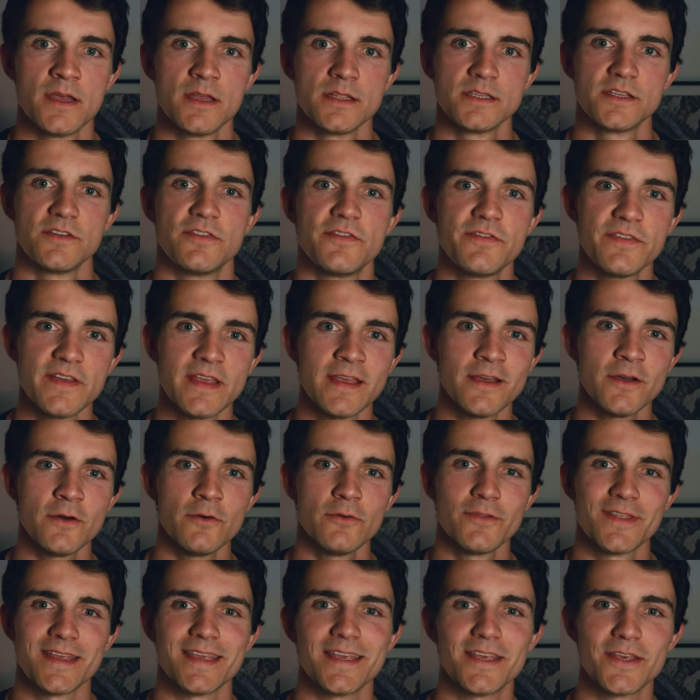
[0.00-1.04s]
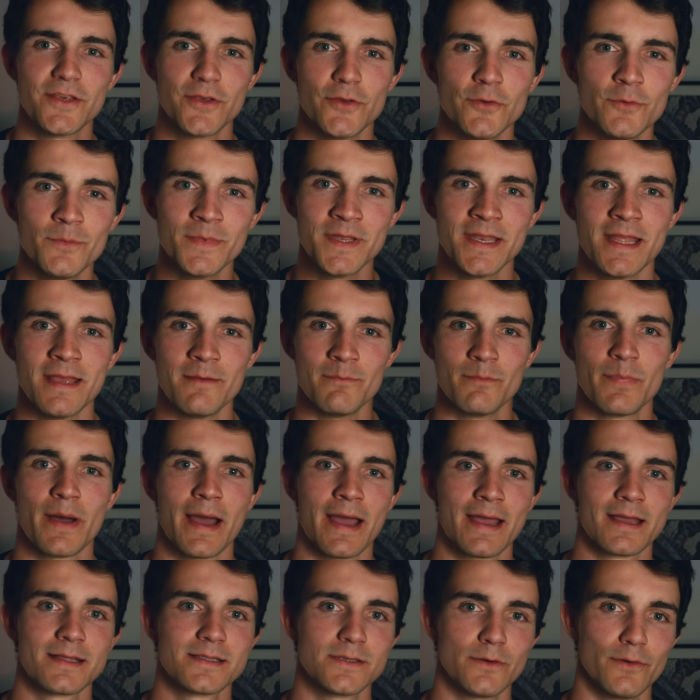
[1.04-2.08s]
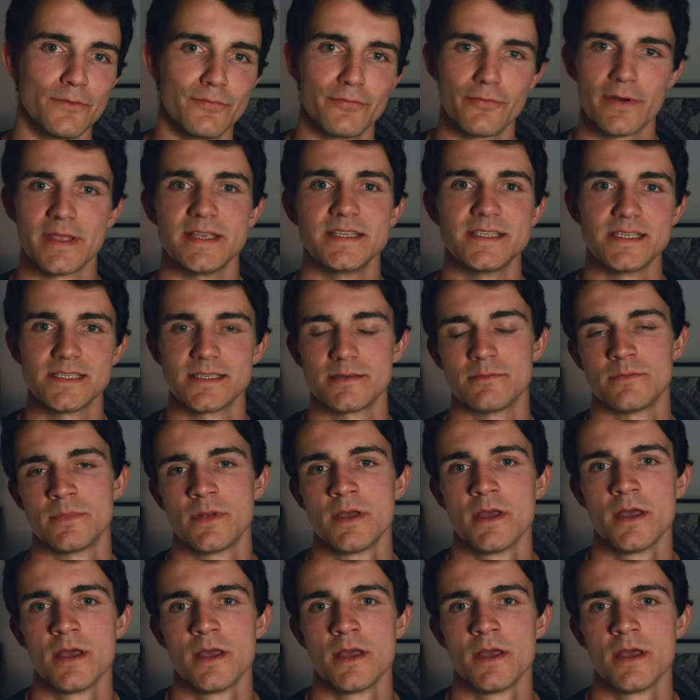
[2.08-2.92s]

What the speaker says: to feel the human impact of racism,